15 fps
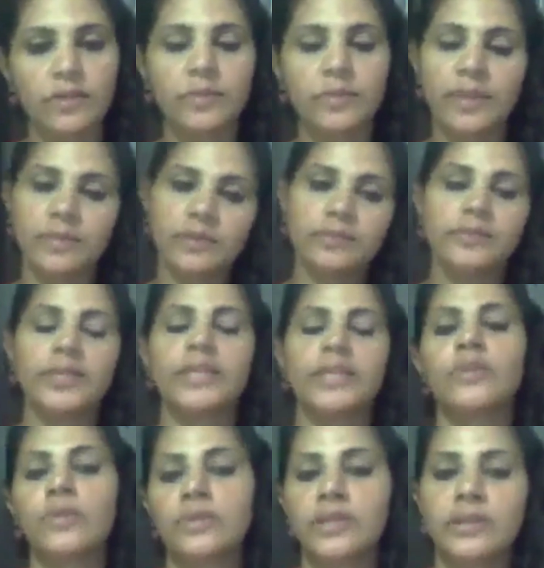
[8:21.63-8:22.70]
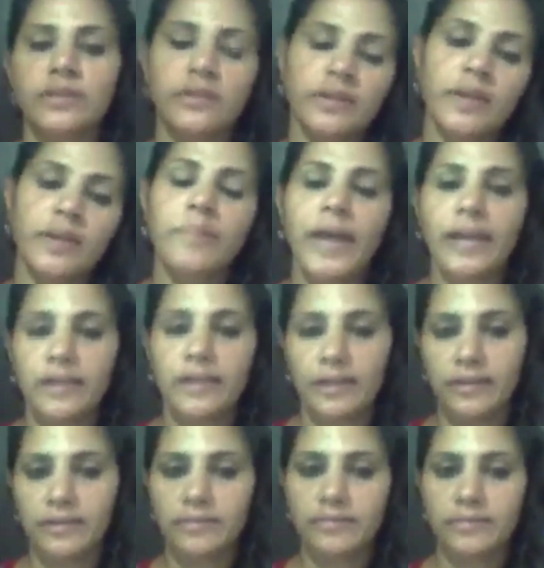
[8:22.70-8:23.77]
be able to see it on the panel.
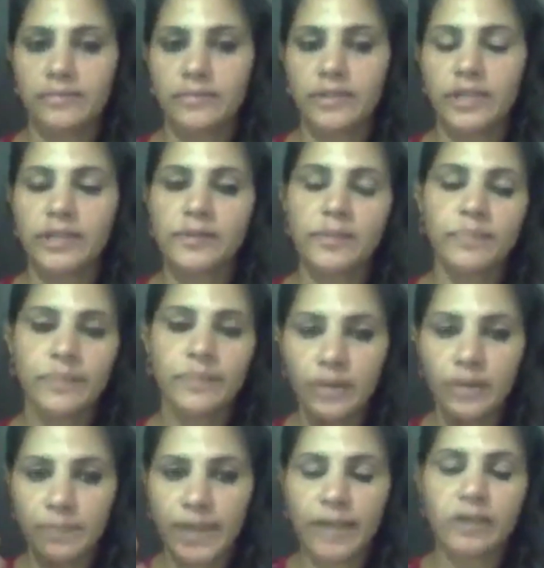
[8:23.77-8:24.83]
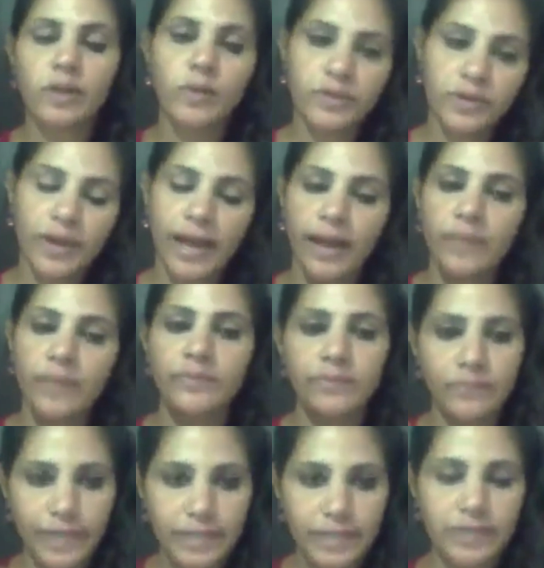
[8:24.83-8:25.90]
There's a panel on your app
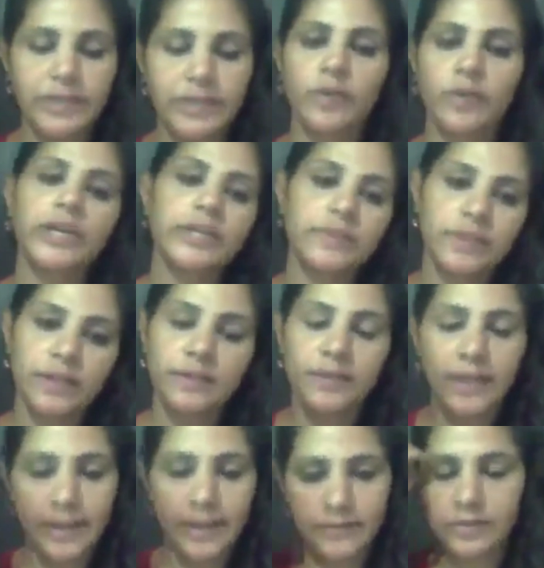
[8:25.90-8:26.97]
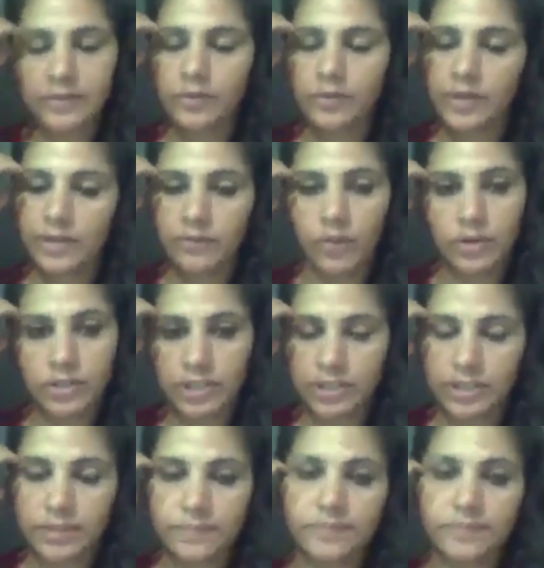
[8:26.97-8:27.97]
where the recordings are saved, so you can watch it.